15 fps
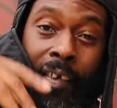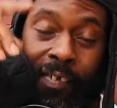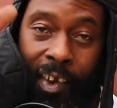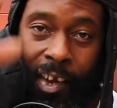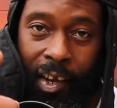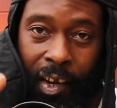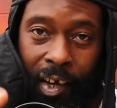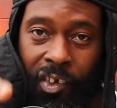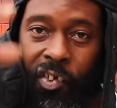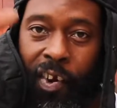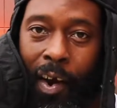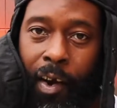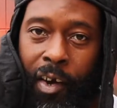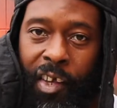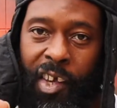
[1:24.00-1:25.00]
out Taylor,
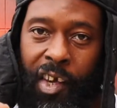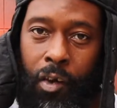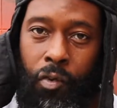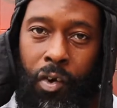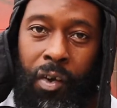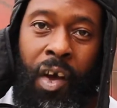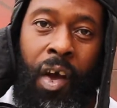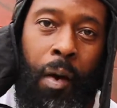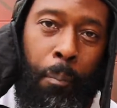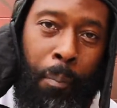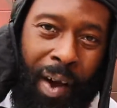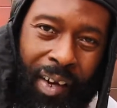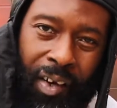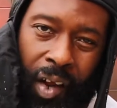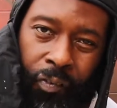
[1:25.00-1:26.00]
shout out Kieran,
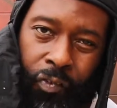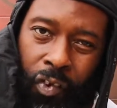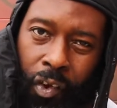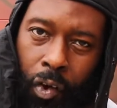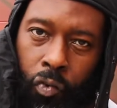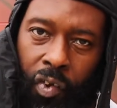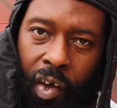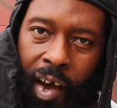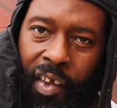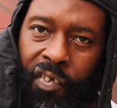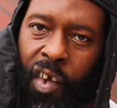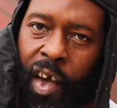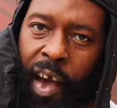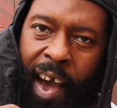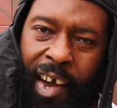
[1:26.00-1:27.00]
mad love to those guys.
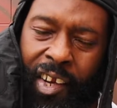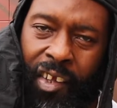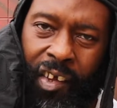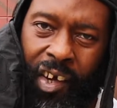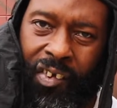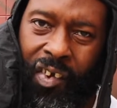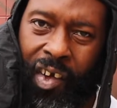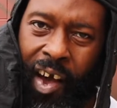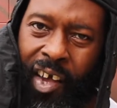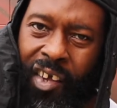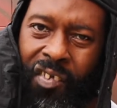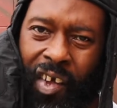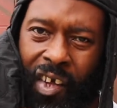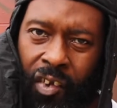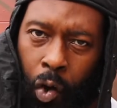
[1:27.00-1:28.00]
Adidas
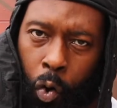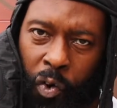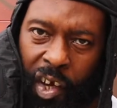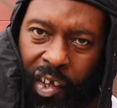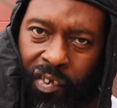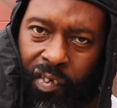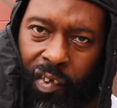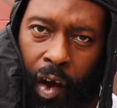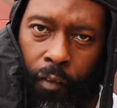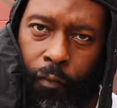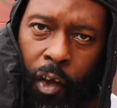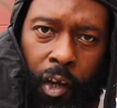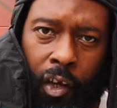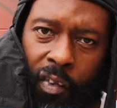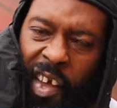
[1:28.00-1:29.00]
guys, they know their stuff.
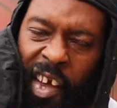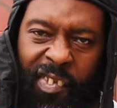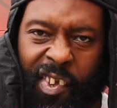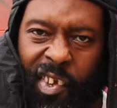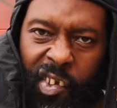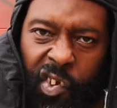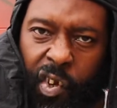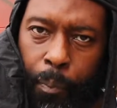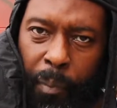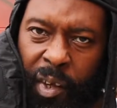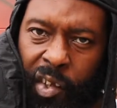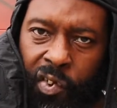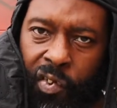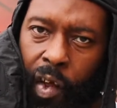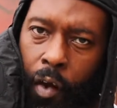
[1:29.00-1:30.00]
They're teaching
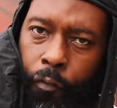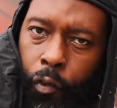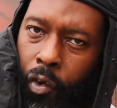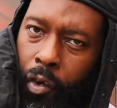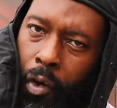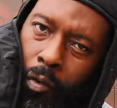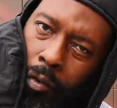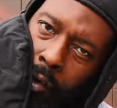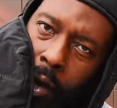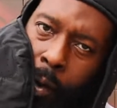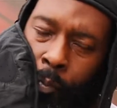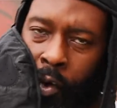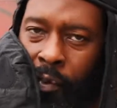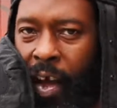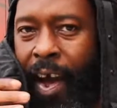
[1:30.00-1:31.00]
me stuff, you know
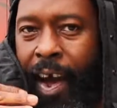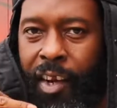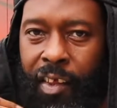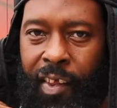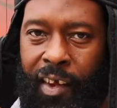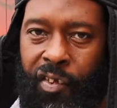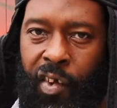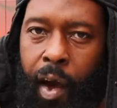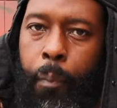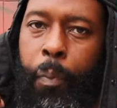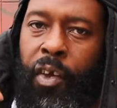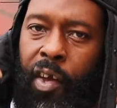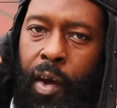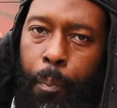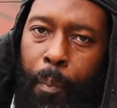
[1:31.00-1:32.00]
I'm not that Adidas guy,
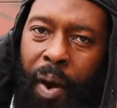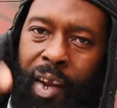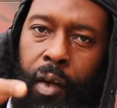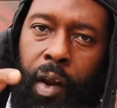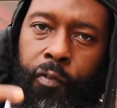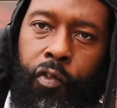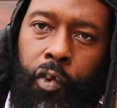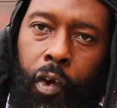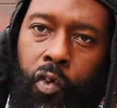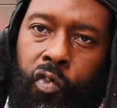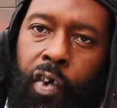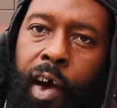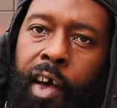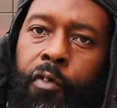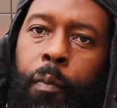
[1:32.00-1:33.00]
but yeah, mad love to
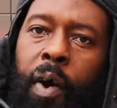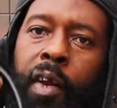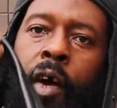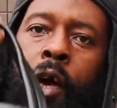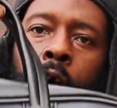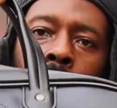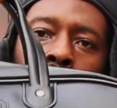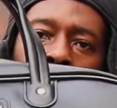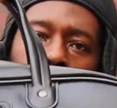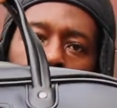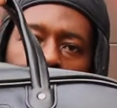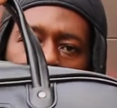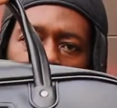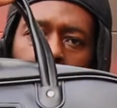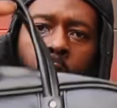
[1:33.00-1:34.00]
those guys, man. You know what
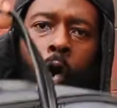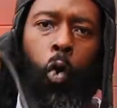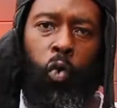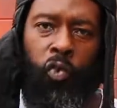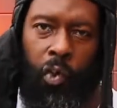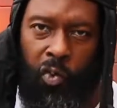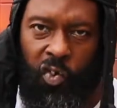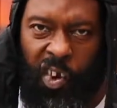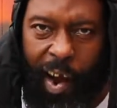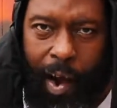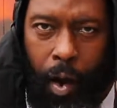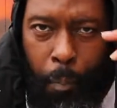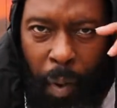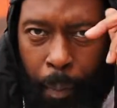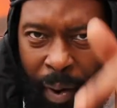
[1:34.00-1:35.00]
I mean? Also,
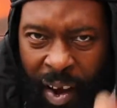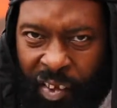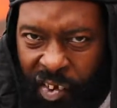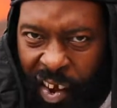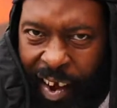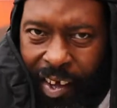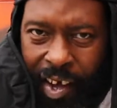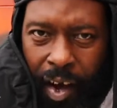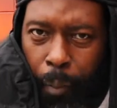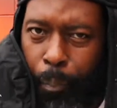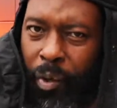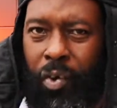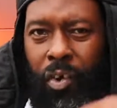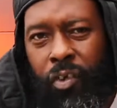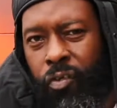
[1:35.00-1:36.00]
shout out my man Yaka,
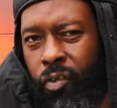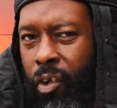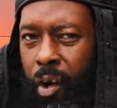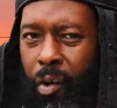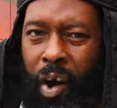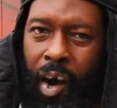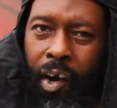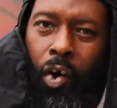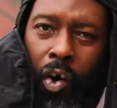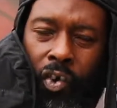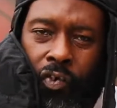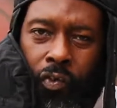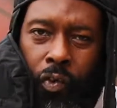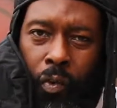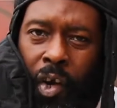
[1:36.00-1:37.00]
because you know, I
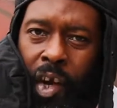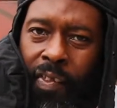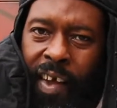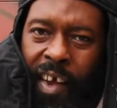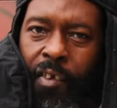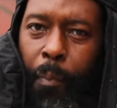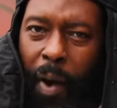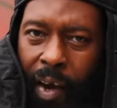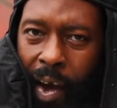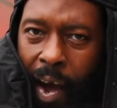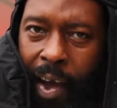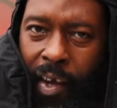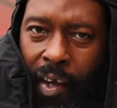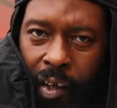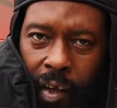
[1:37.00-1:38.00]
got to. That's my
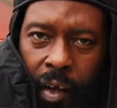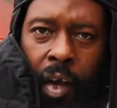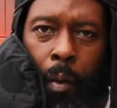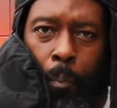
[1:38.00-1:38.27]
guy, innit?